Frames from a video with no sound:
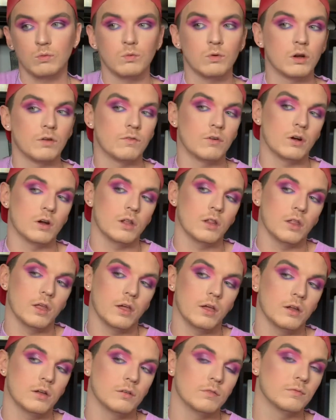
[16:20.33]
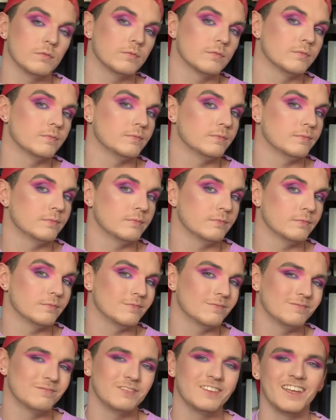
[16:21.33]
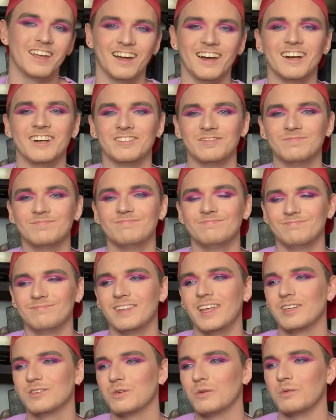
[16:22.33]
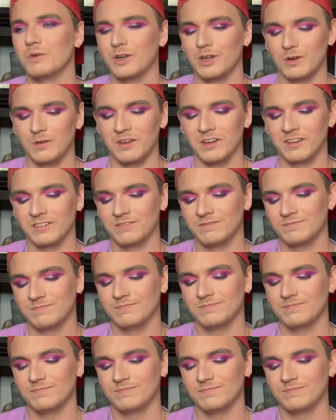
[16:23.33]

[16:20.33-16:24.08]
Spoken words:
What if I've already laid? Yeah, that's what we're doing.